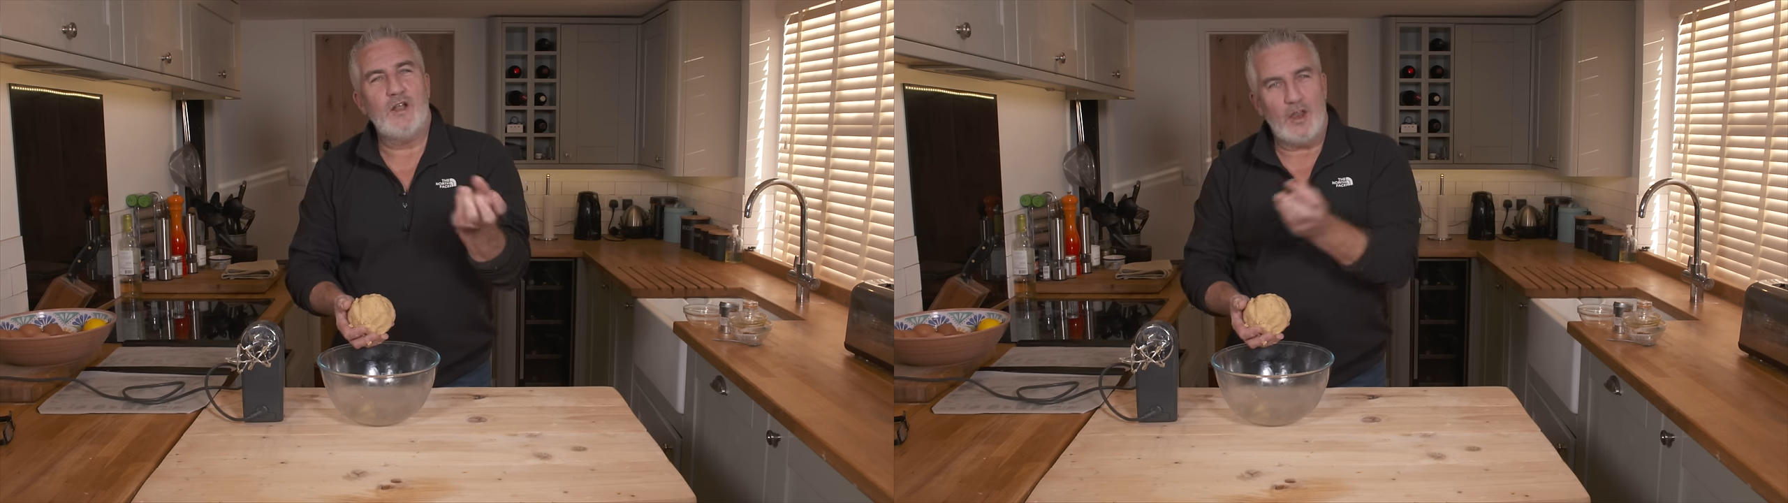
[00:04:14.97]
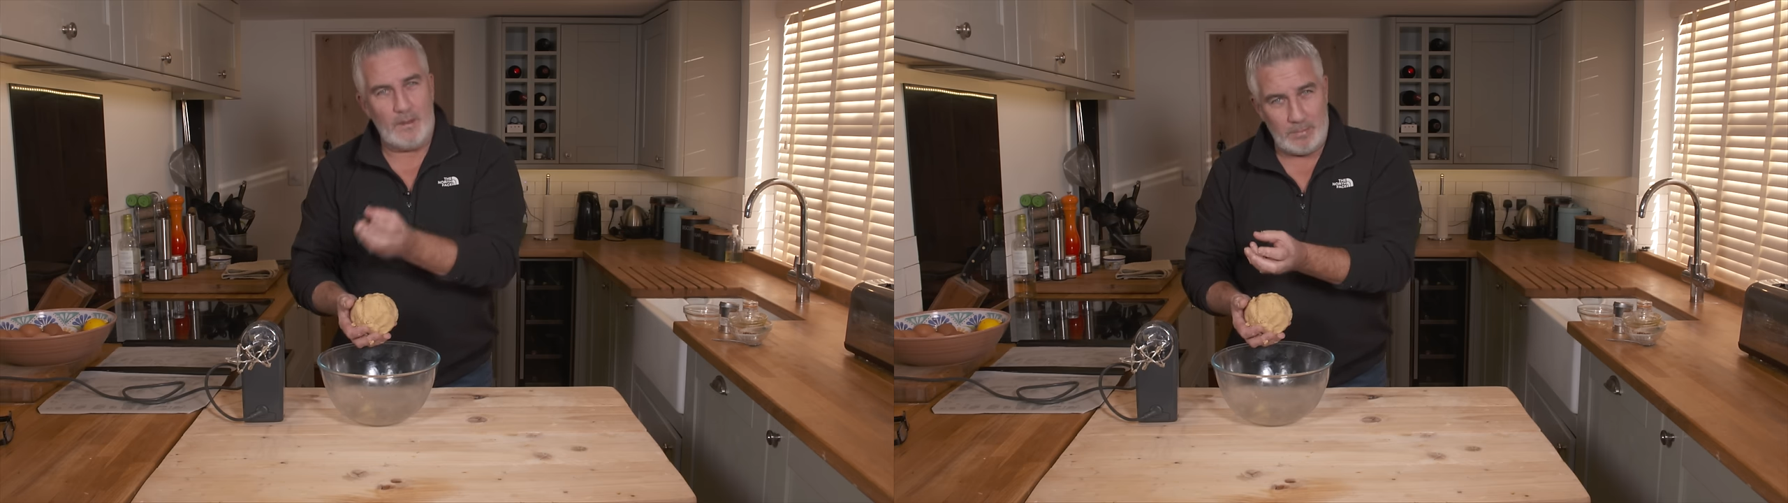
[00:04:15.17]
a
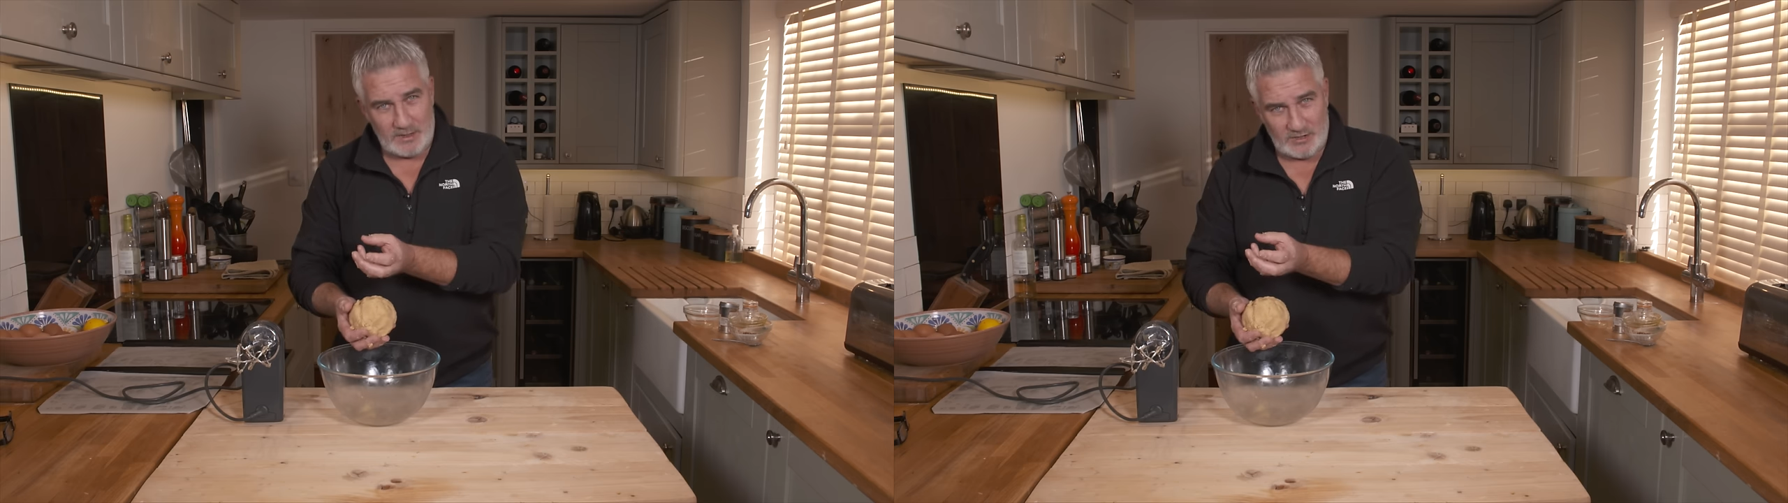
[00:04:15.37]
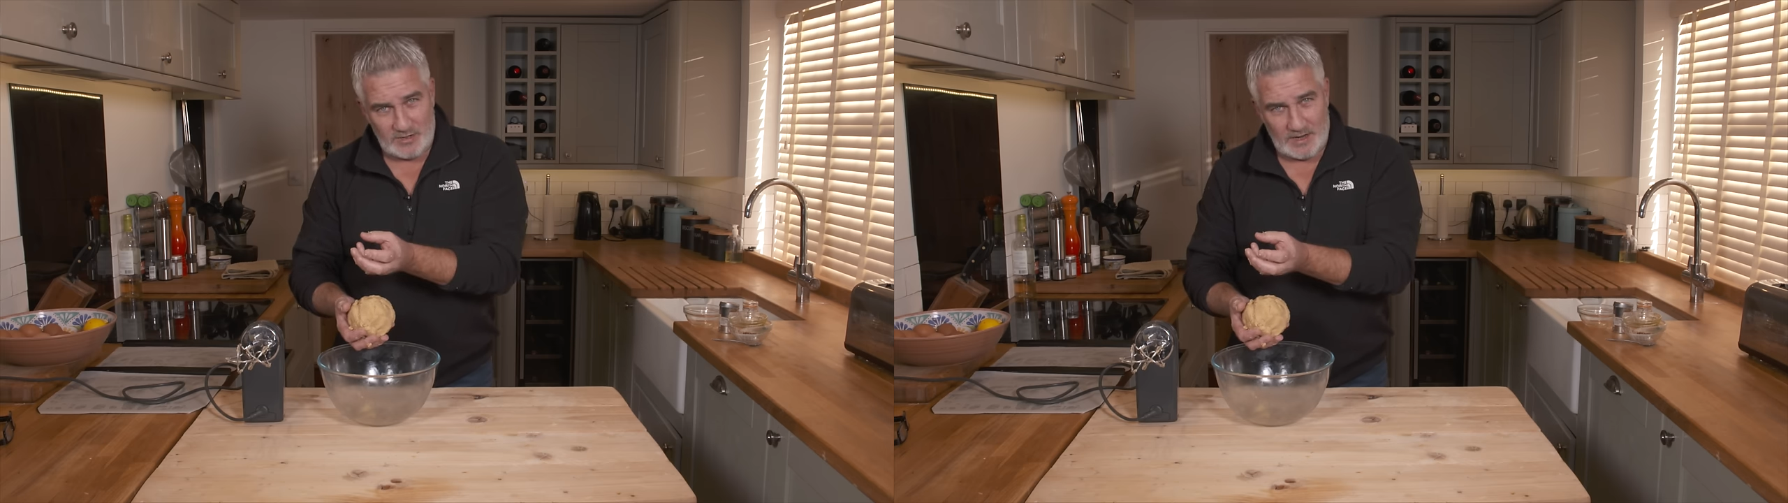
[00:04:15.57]
lot of
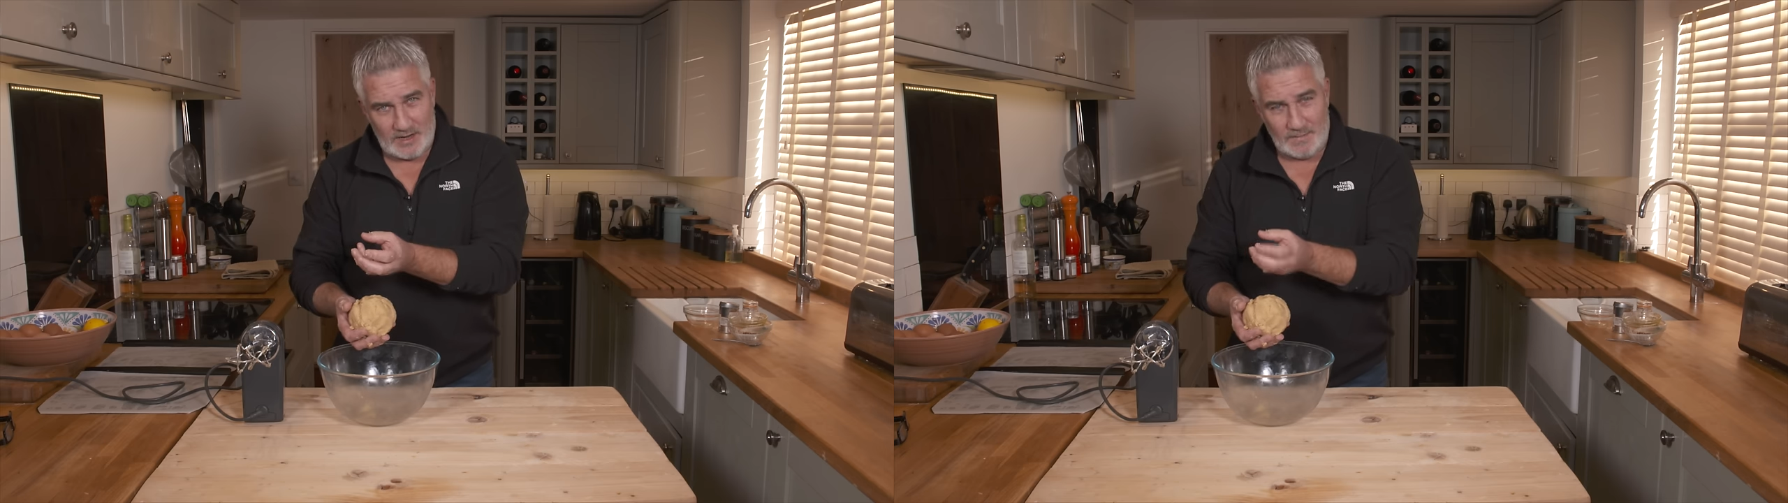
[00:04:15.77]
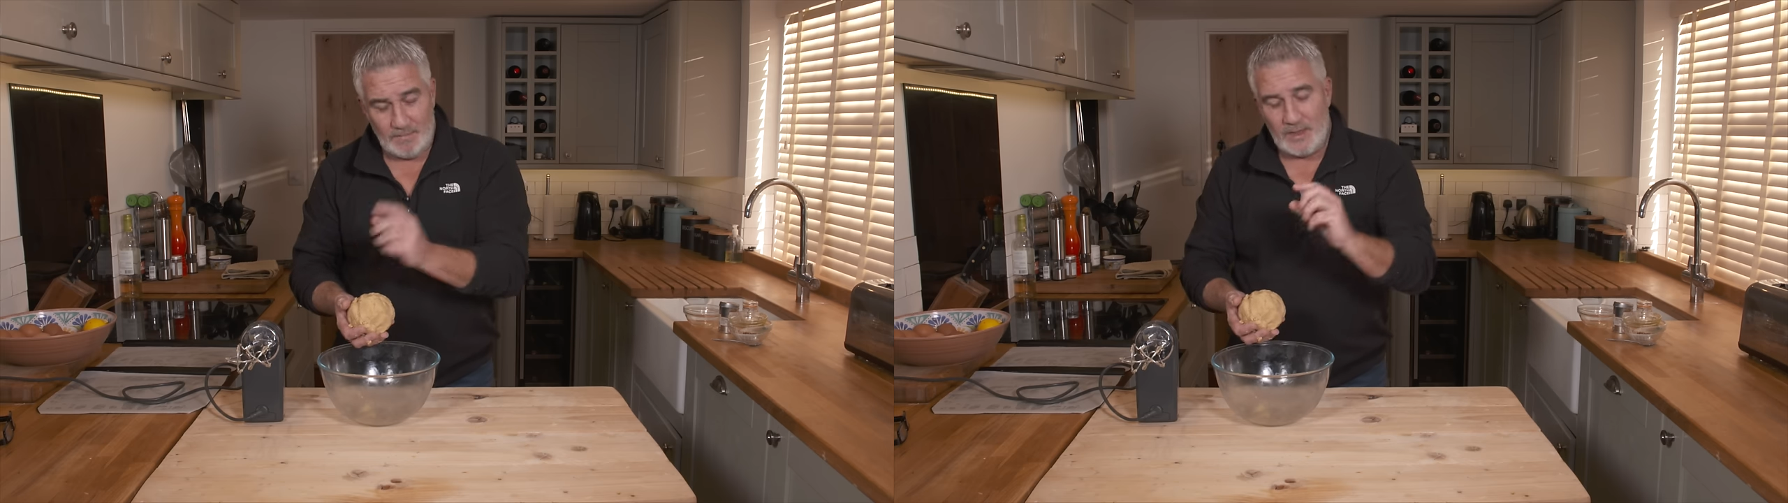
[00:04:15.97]
butter in there.